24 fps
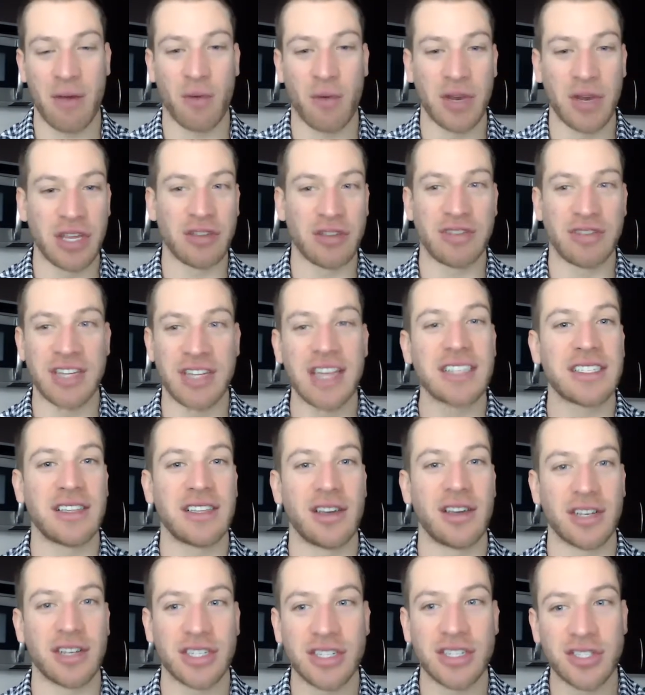And when you just
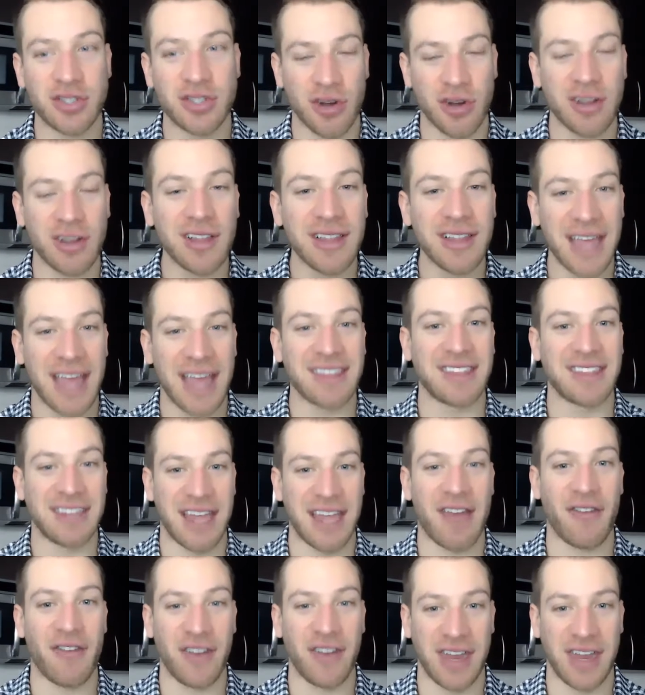look strictly at the
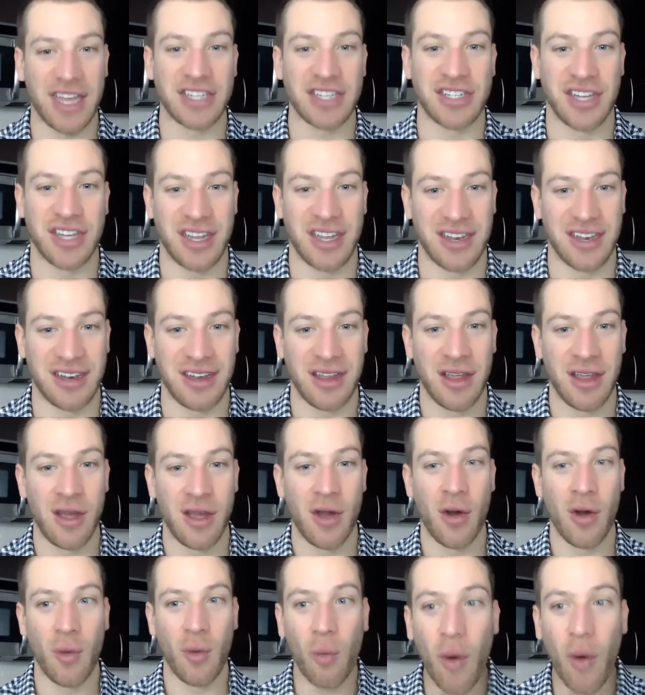definition,
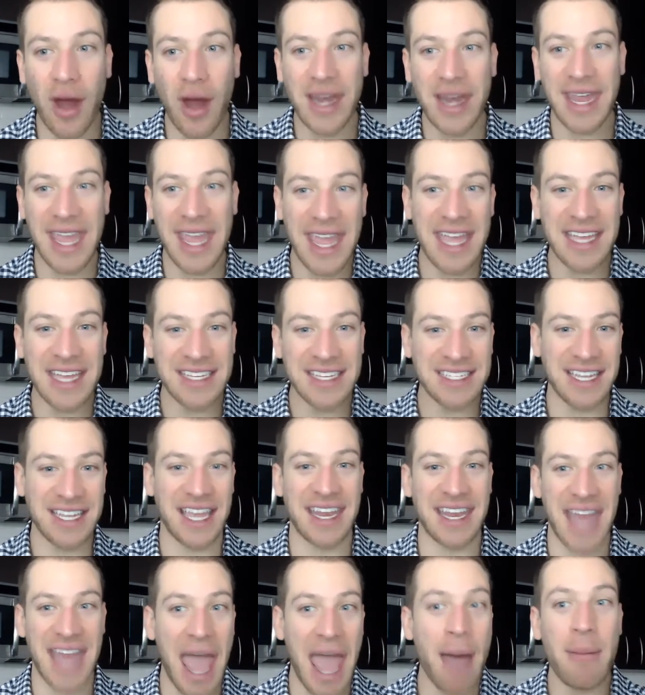what right. is
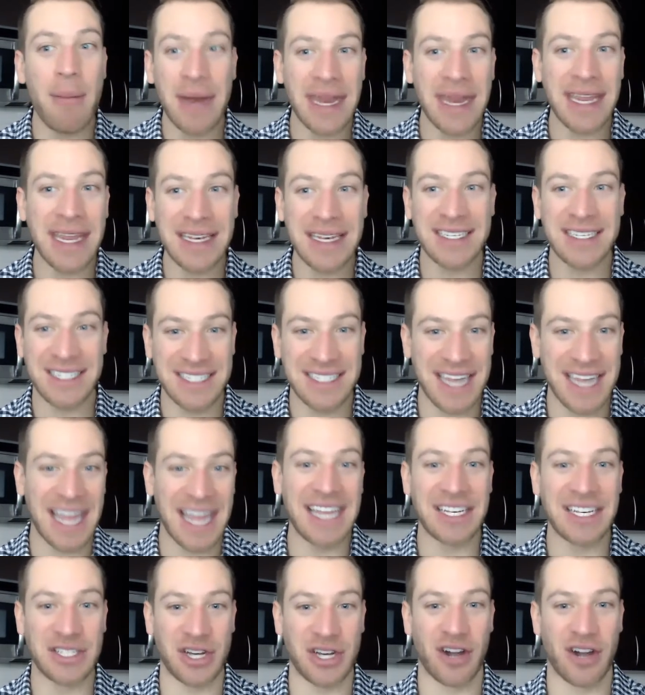an imminent
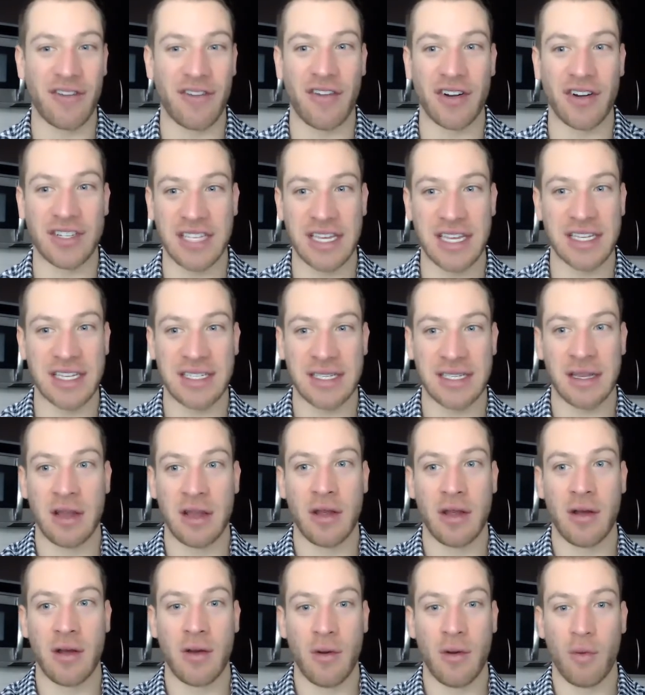danger versus
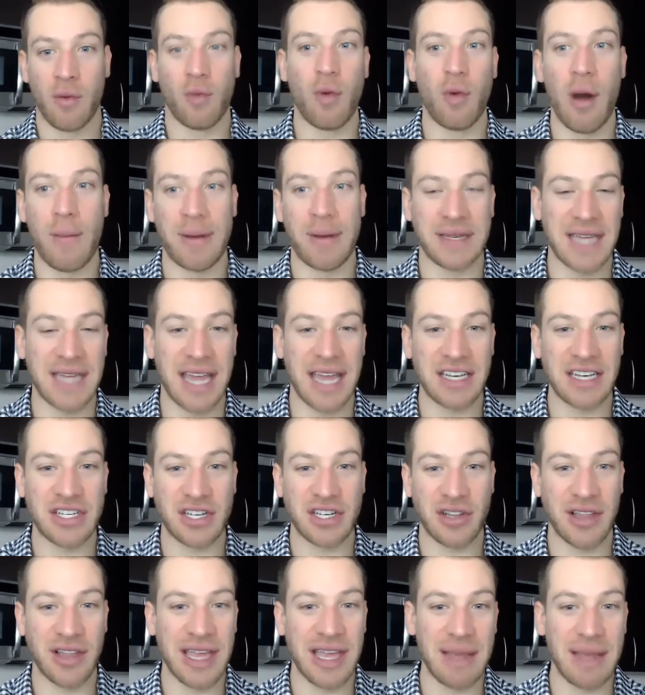what
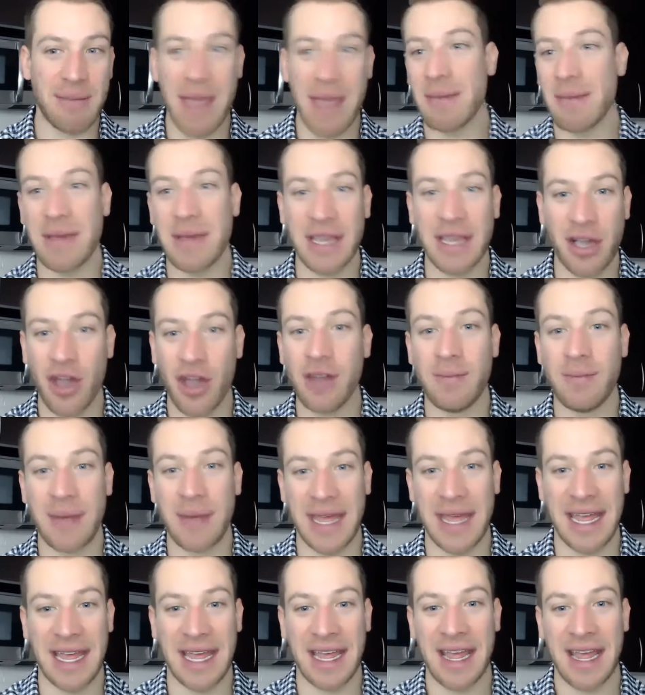potentially maybe could
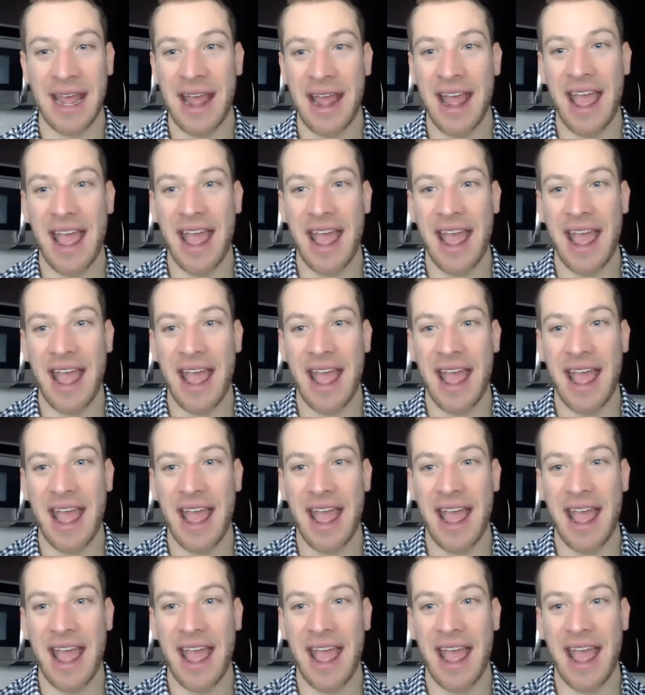be.